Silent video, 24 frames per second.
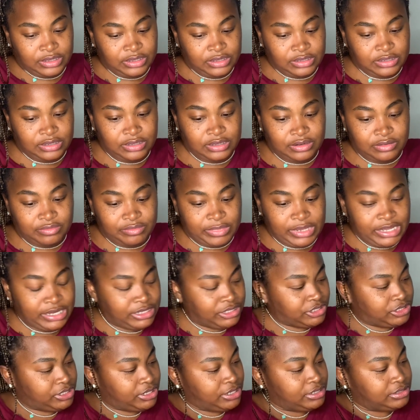See the matte
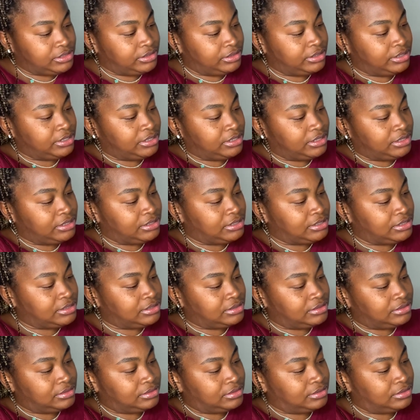shades on here is,
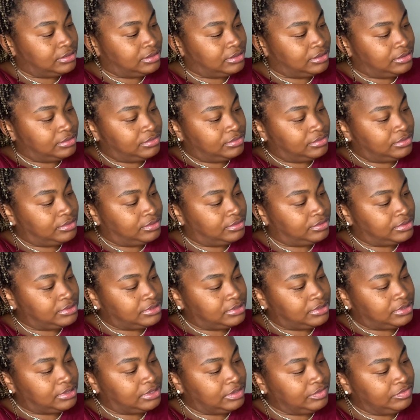I don't know, it's
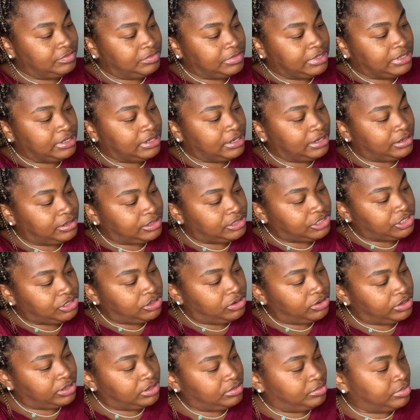giving me kind of
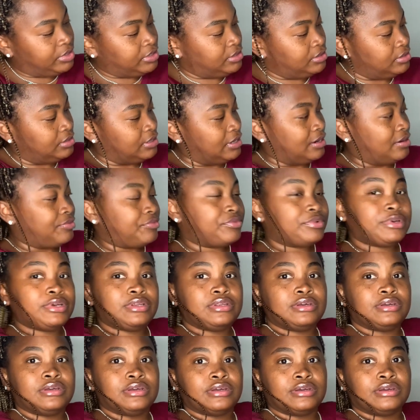chalky, but not
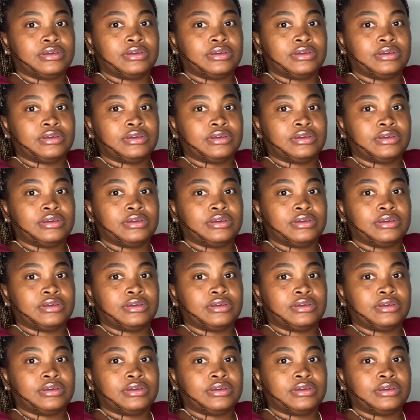really.